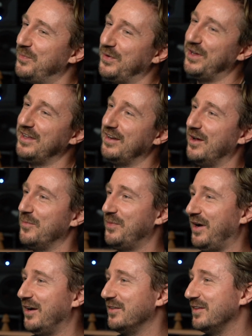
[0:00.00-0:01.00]
but
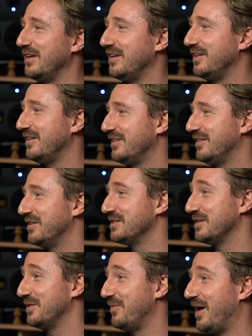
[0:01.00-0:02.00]
apparently there's a
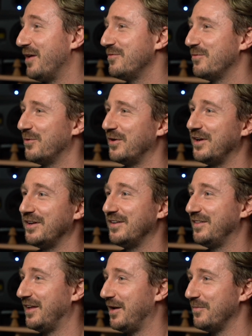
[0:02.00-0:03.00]
demand for it
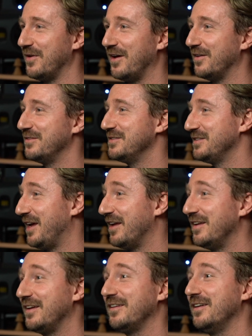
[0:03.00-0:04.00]
that I'm not
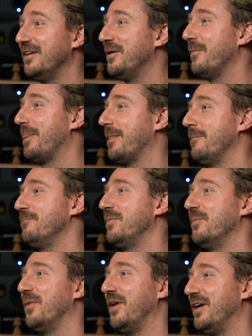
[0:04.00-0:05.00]
understanding.
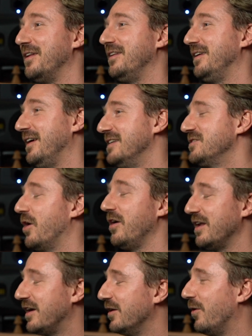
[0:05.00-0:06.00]
But it's starting
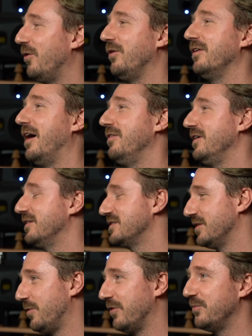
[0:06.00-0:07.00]
to get old. I think
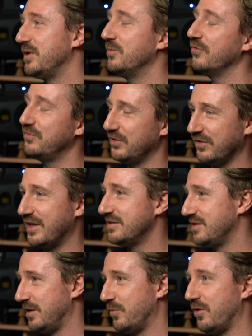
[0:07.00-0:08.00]
some other people feel that
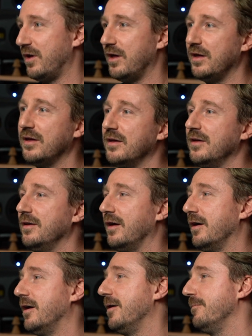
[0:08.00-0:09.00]
same way.
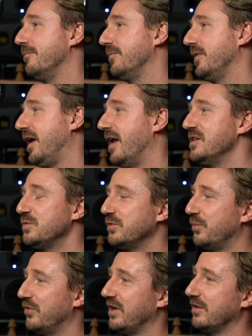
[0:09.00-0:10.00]
And I just want to
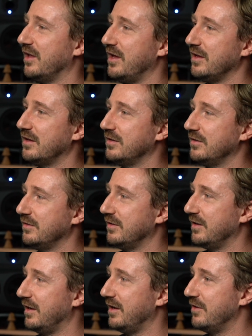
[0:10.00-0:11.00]
bring like
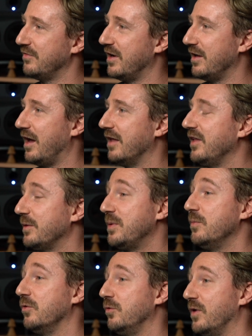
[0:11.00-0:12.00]
if I like
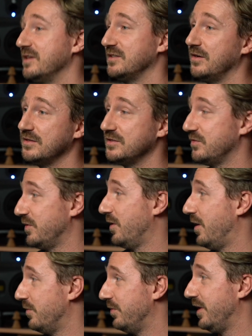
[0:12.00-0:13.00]
people who write songs. Like I